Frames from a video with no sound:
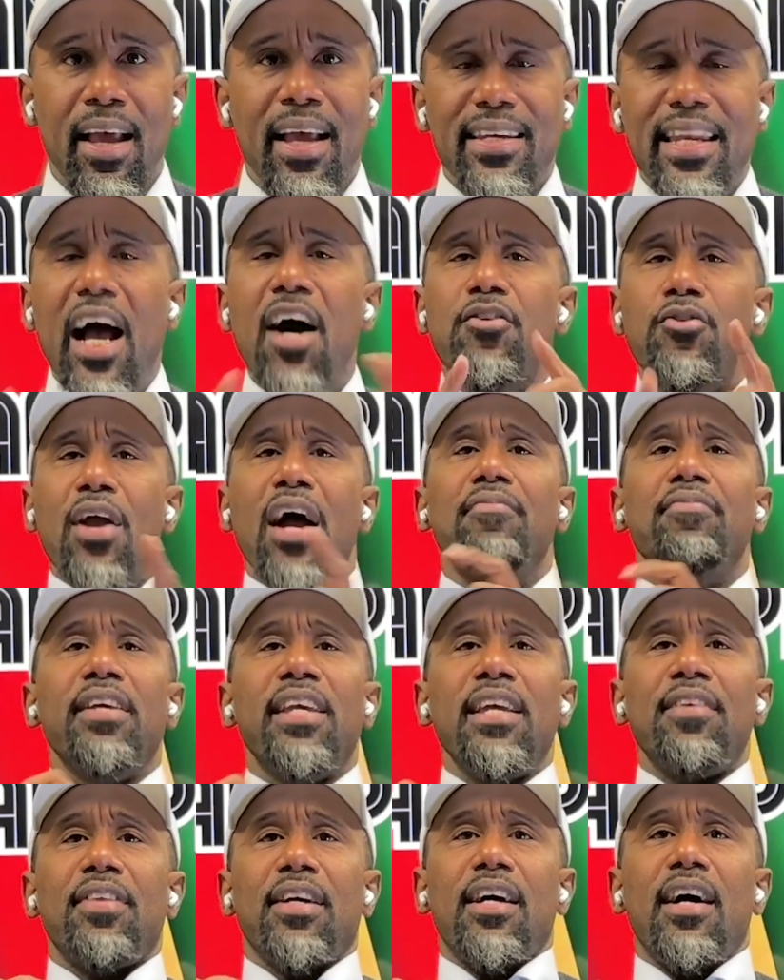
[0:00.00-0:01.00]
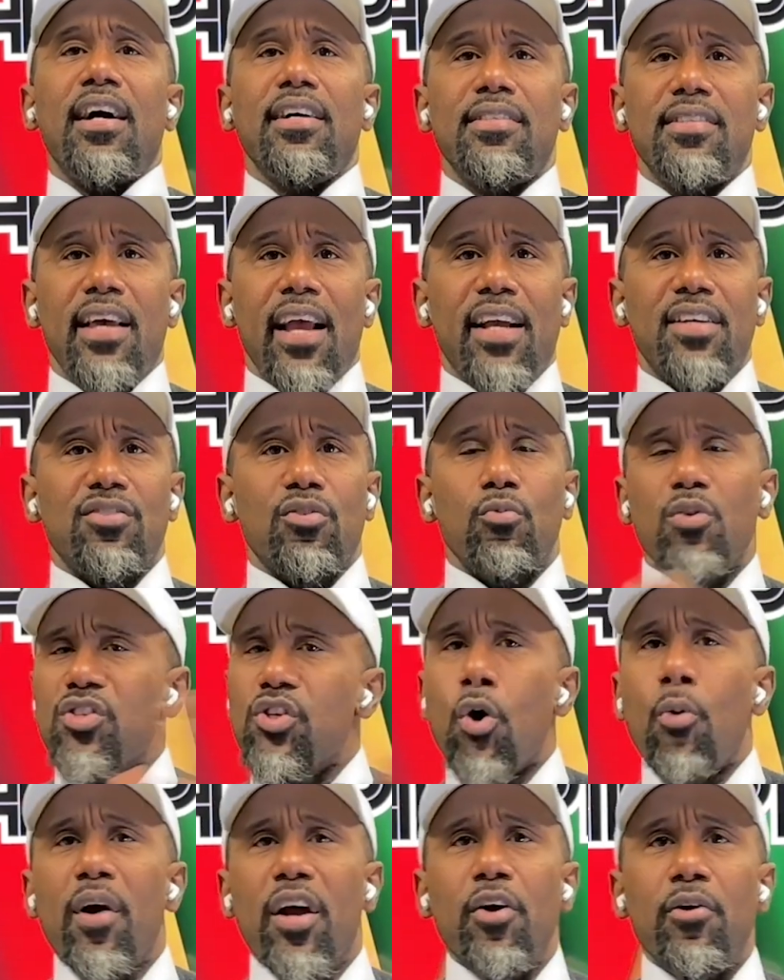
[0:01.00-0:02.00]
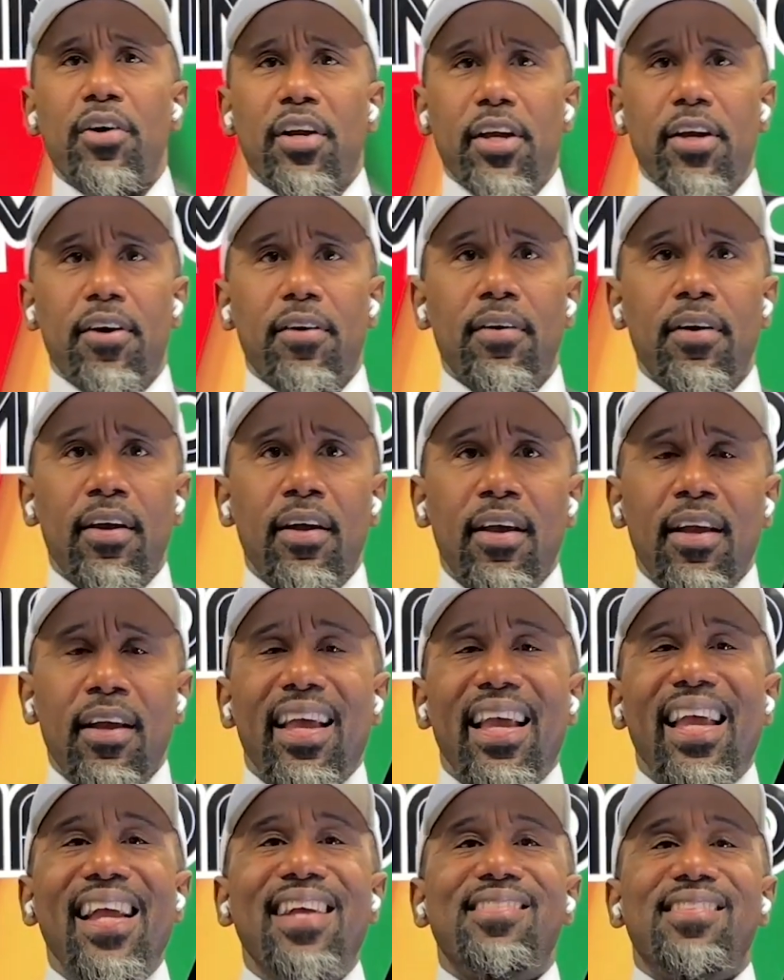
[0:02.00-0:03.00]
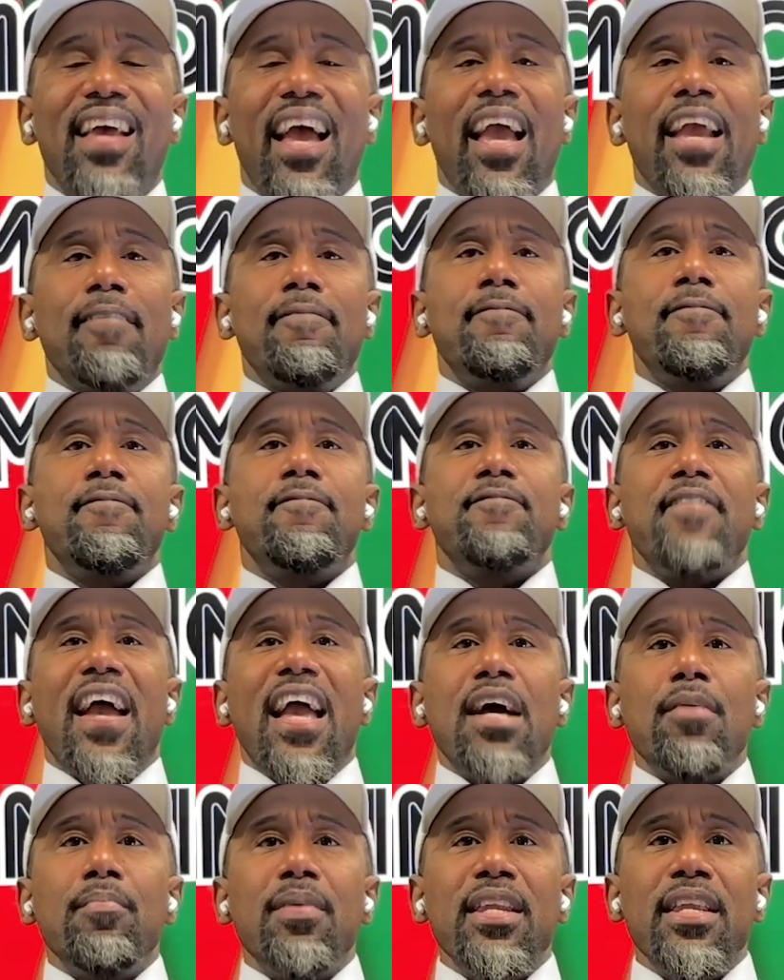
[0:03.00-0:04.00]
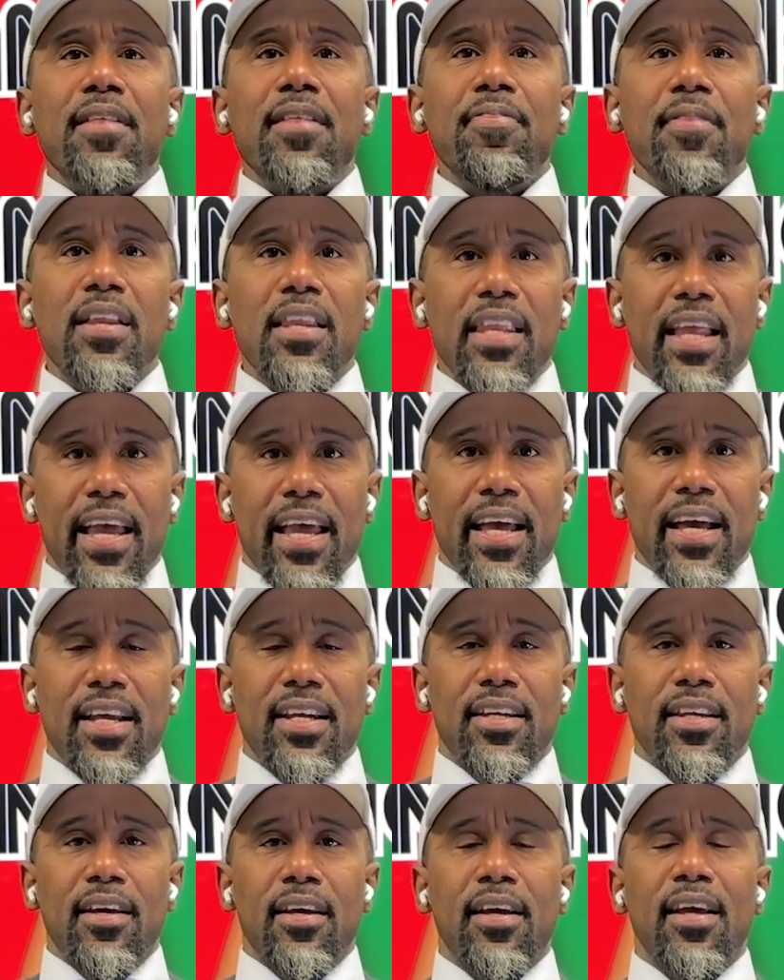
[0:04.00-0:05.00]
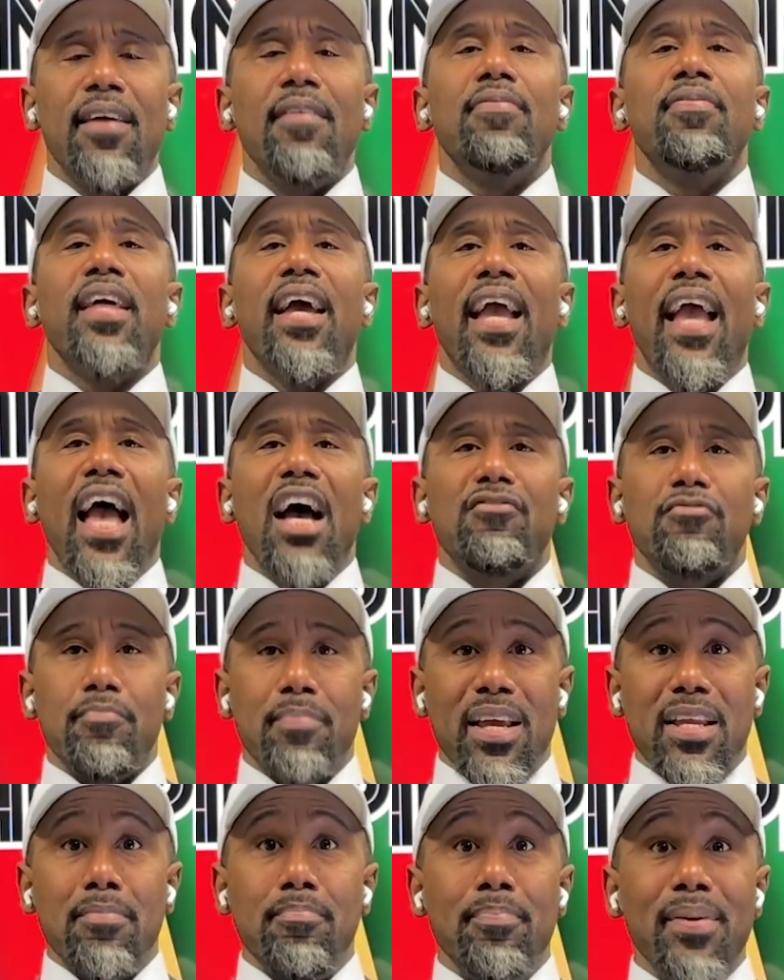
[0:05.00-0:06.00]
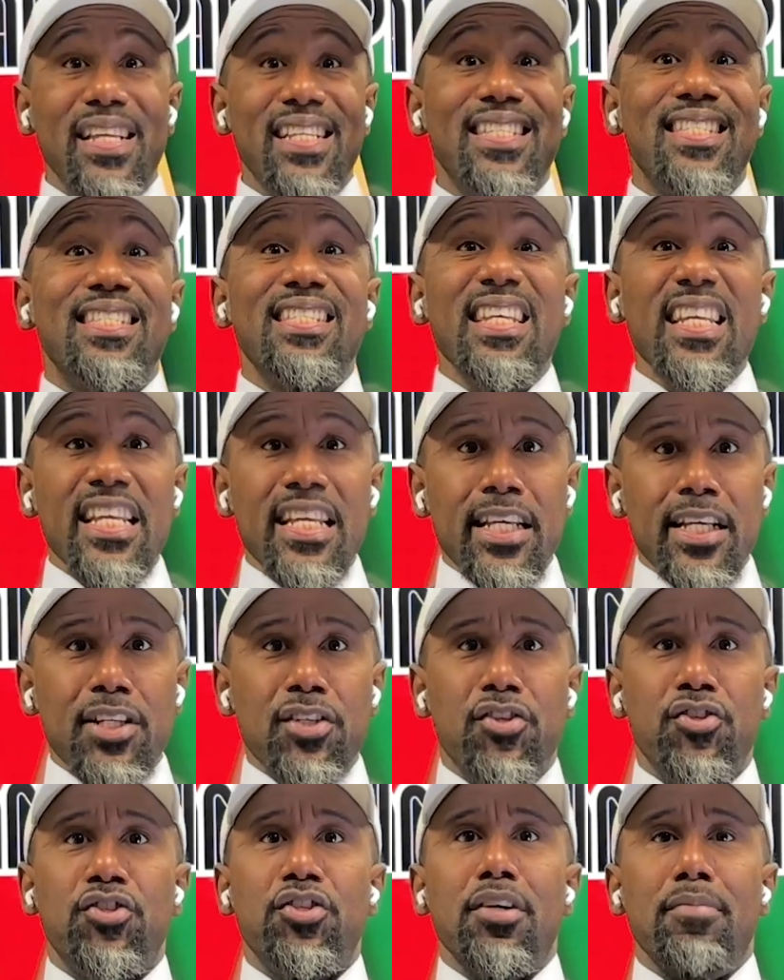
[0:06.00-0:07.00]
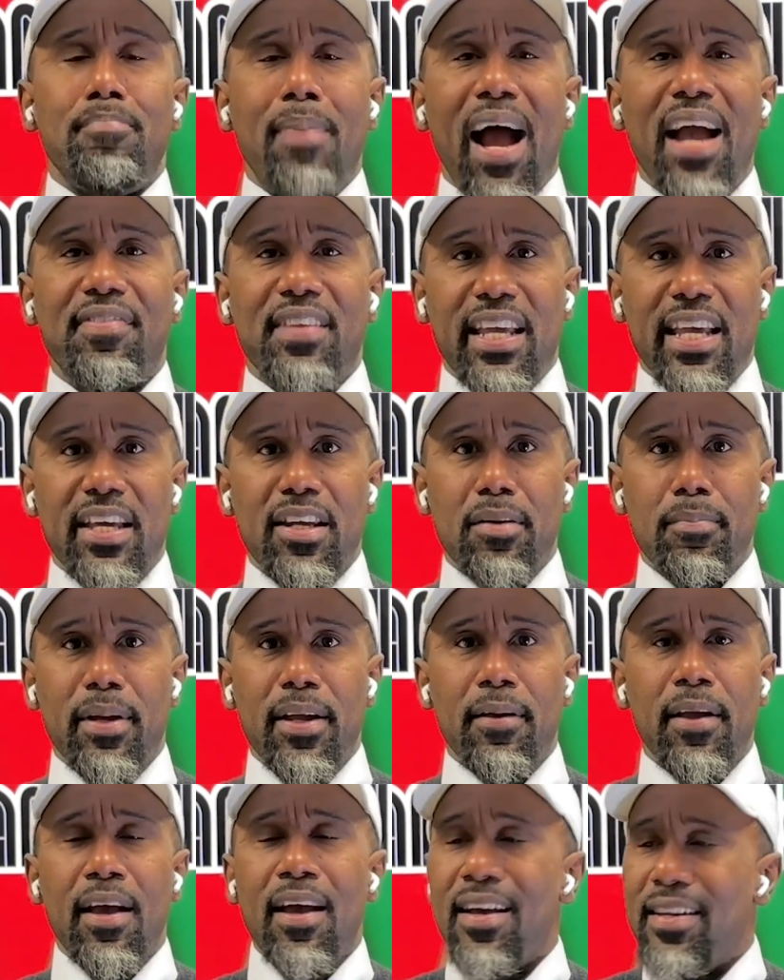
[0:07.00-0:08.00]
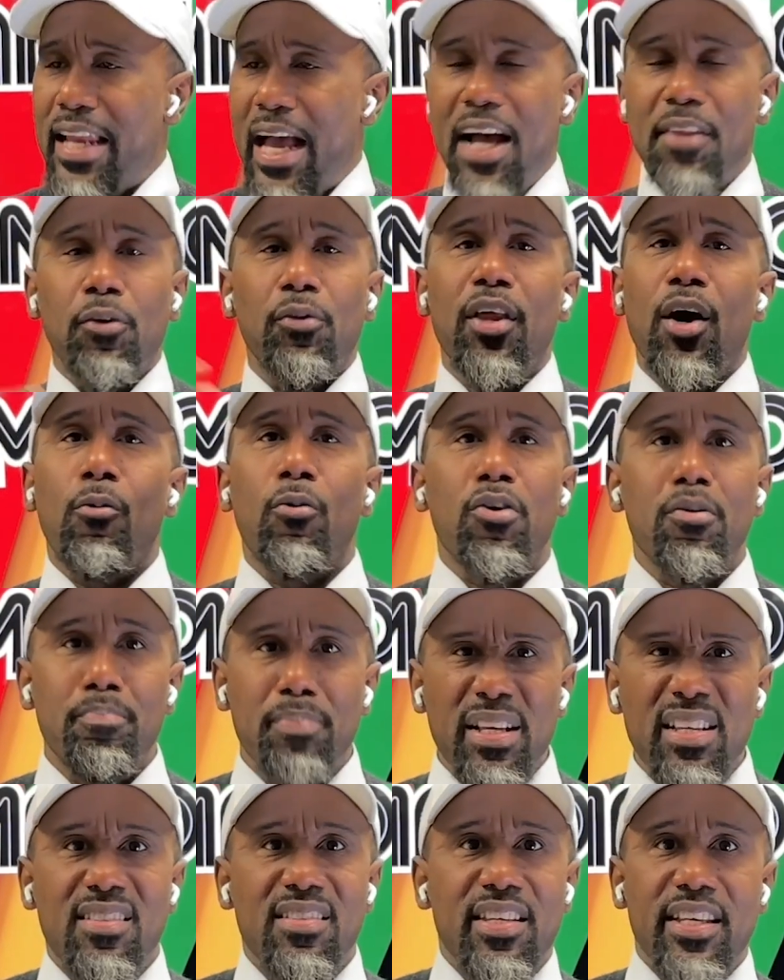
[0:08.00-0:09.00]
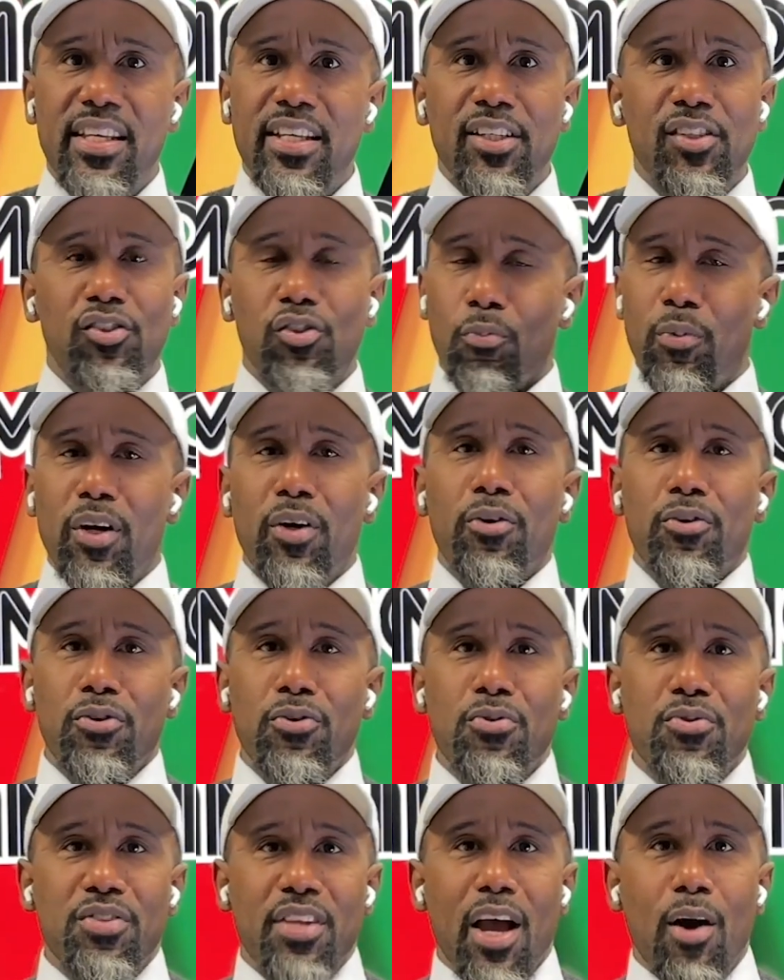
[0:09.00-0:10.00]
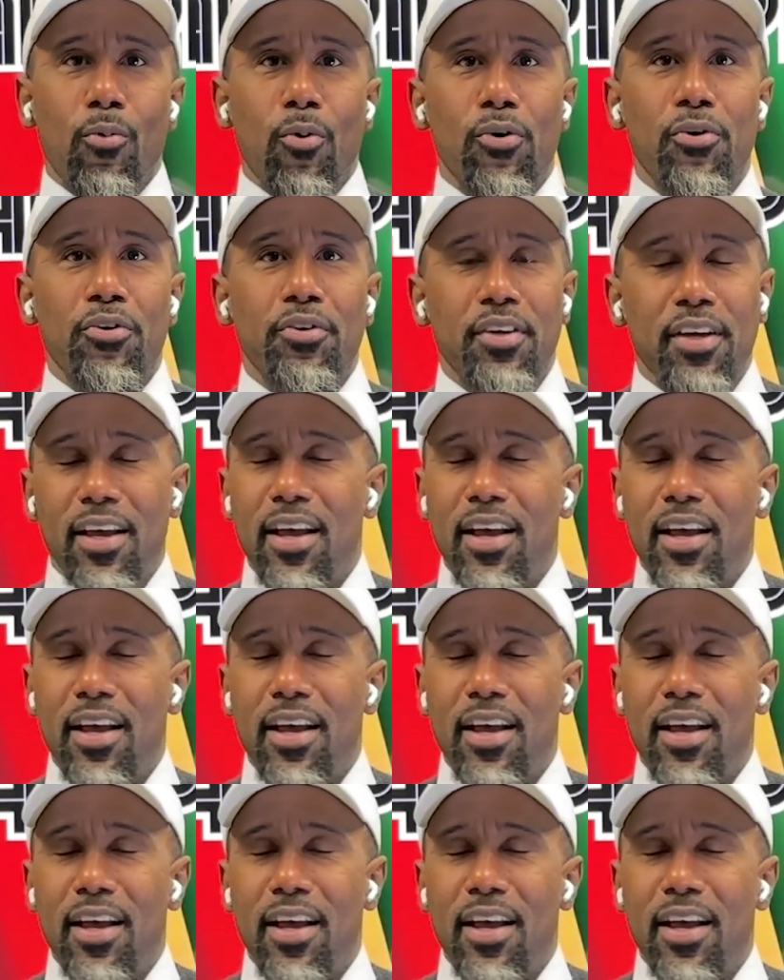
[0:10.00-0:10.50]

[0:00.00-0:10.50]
Now you have to get the context. What's going on here? It's a famine in the land they have been besieged by the enemy. Now I know that word besieged, we don't use that word,